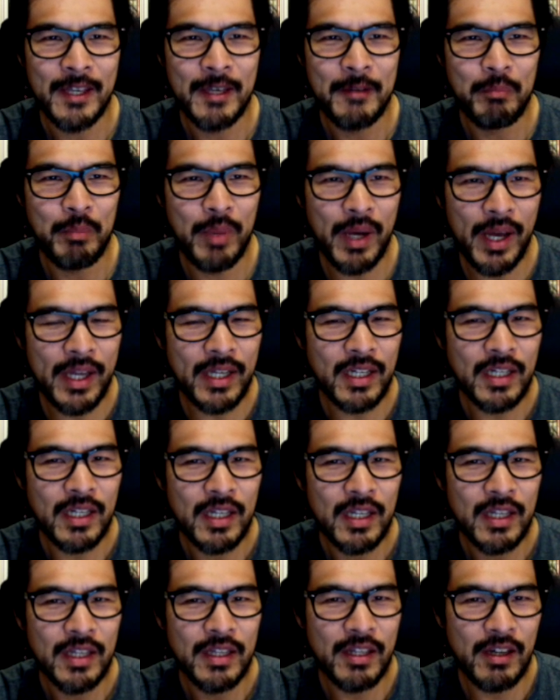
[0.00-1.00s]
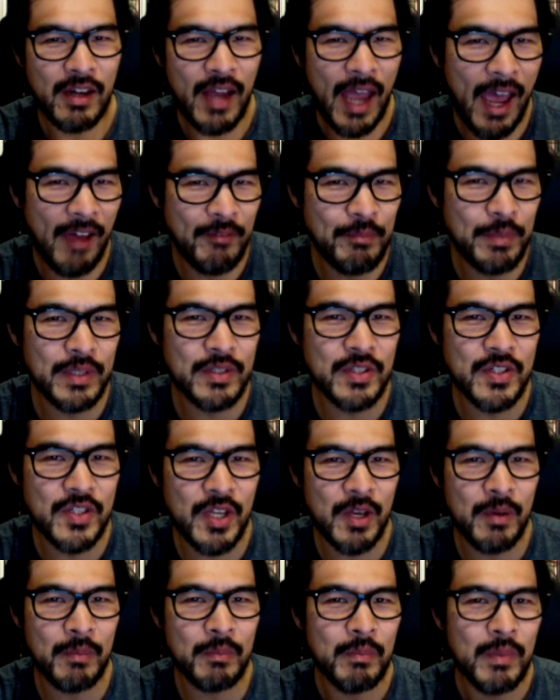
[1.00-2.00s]
But there have been
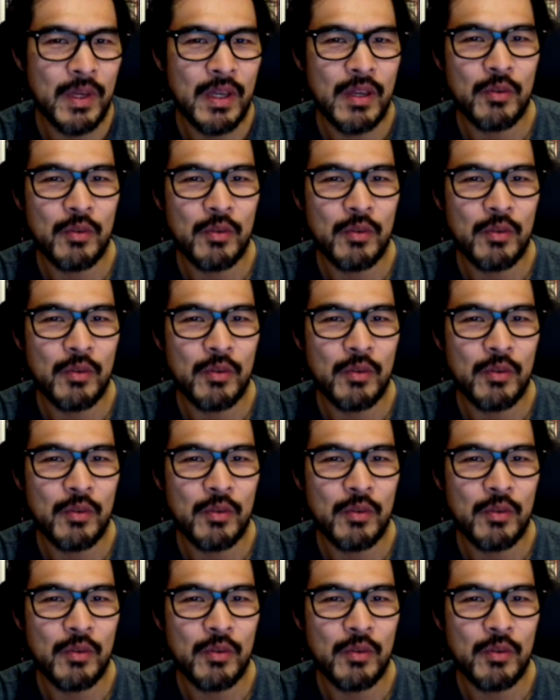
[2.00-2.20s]
some